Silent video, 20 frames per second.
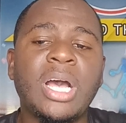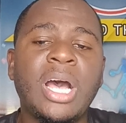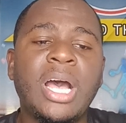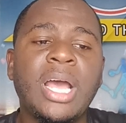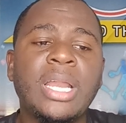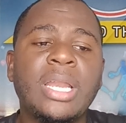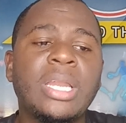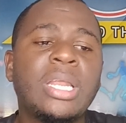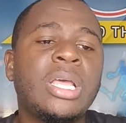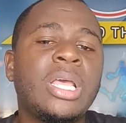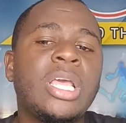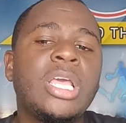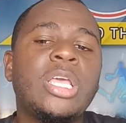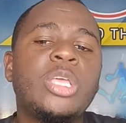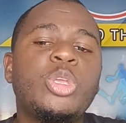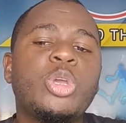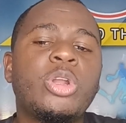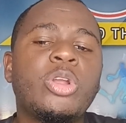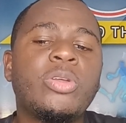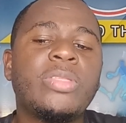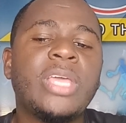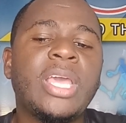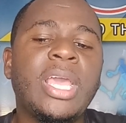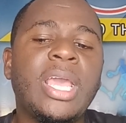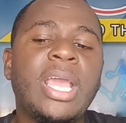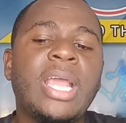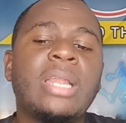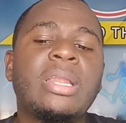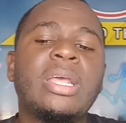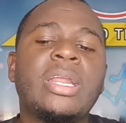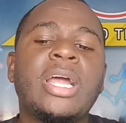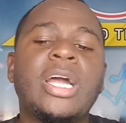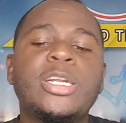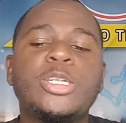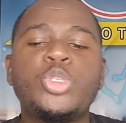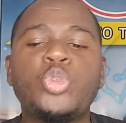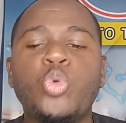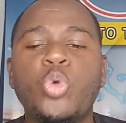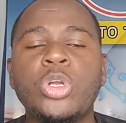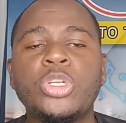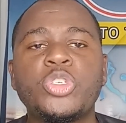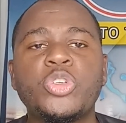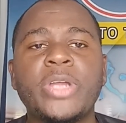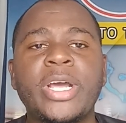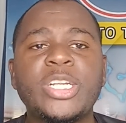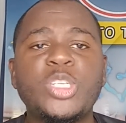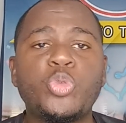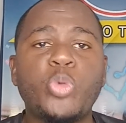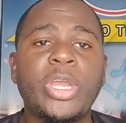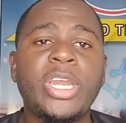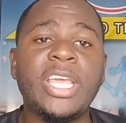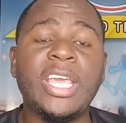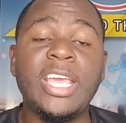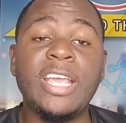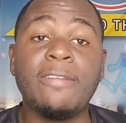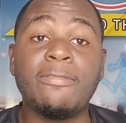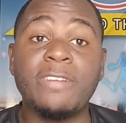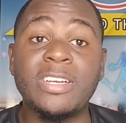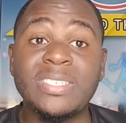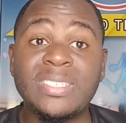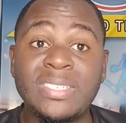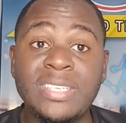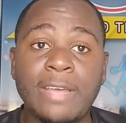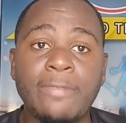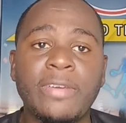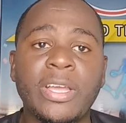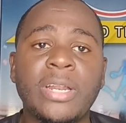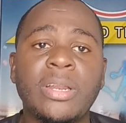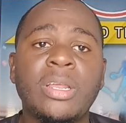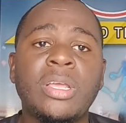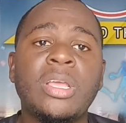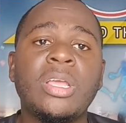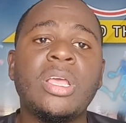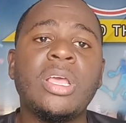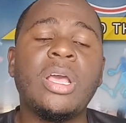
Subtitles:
And, you know, they ended on 228 for 7.